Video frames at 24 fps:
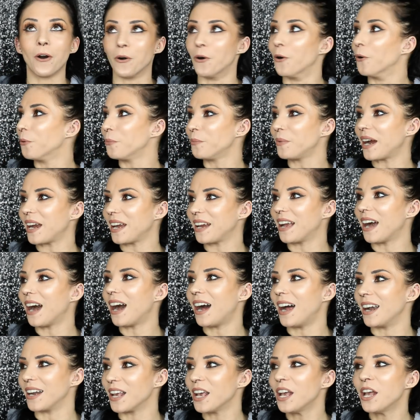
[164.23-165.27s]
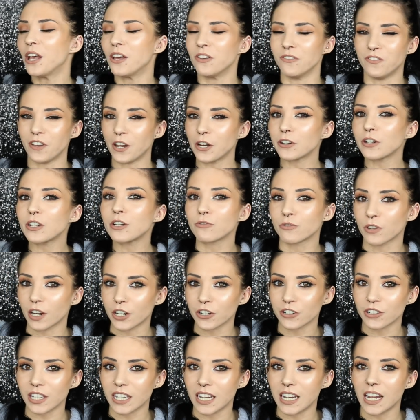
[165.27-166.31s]
Oh my god, very
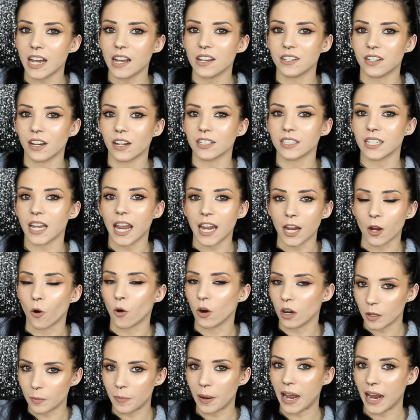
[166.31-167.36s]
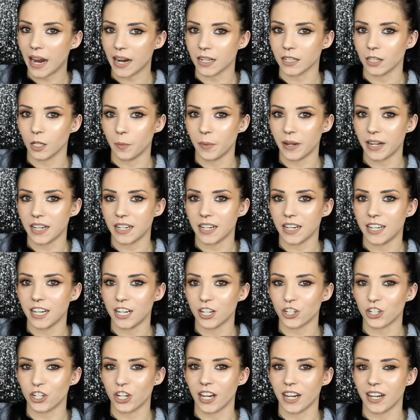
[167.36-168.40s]
rarely does a Horror Pack Limited
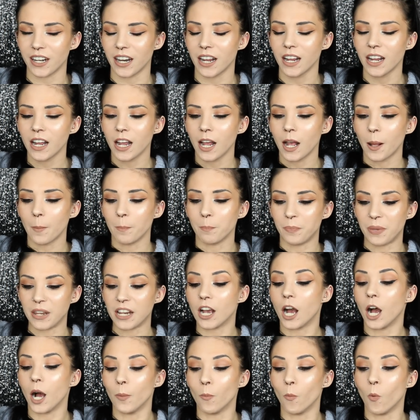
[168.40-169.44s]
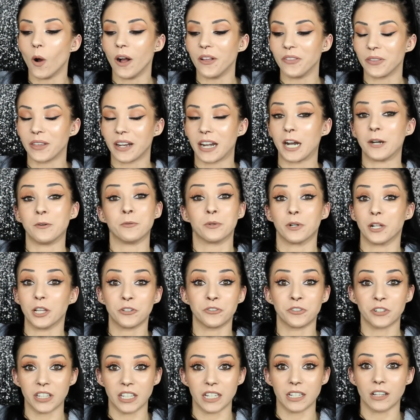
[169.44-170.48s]
Edition become one that I
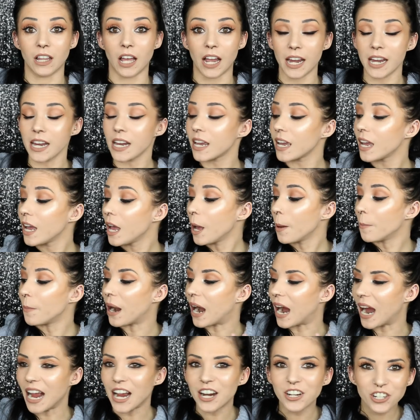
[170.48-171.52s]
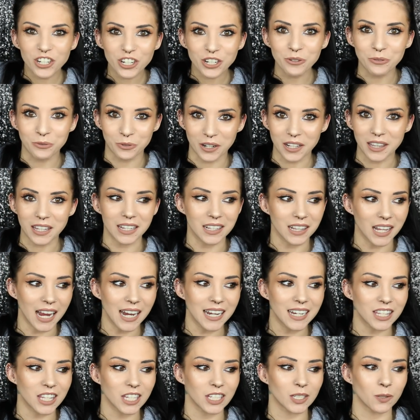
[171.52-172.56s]
really, really like, but I actually really
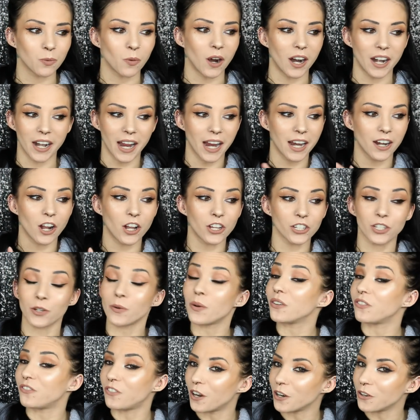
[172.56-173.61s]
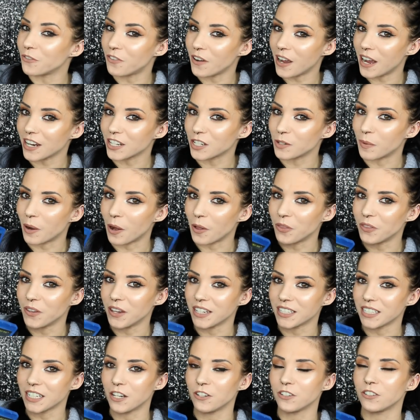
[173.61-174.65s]
liked this one. And also a fun fact about
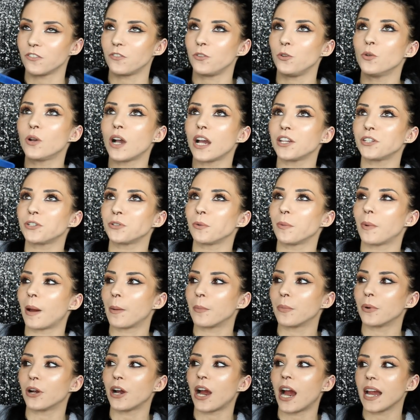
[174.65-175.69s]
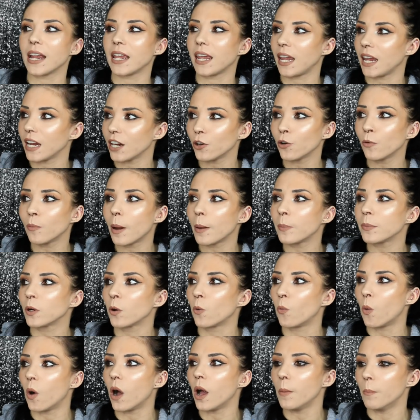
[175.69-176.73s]
this is, if you guys remember, I can't
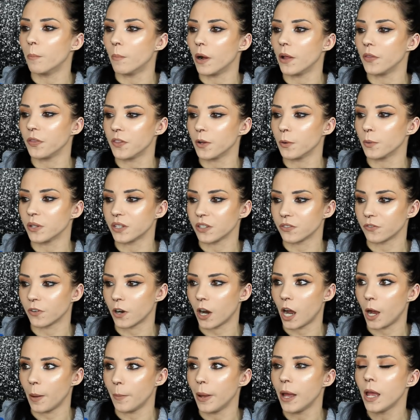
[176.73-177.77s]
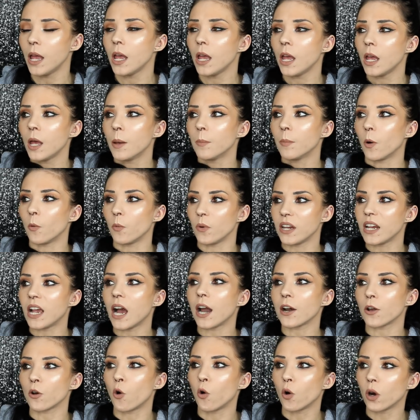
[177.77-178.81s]
remember what month it was from, but we
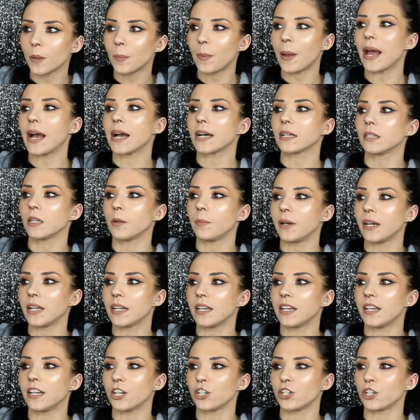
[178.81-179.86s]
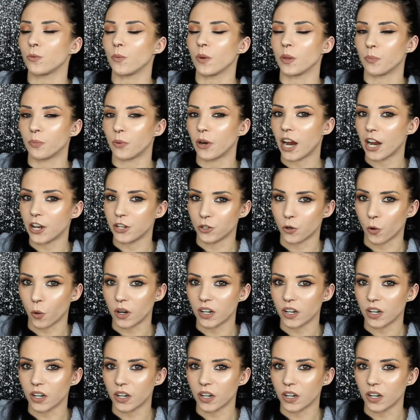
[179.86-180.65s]
got a Horror Pack Limited Edition with Brad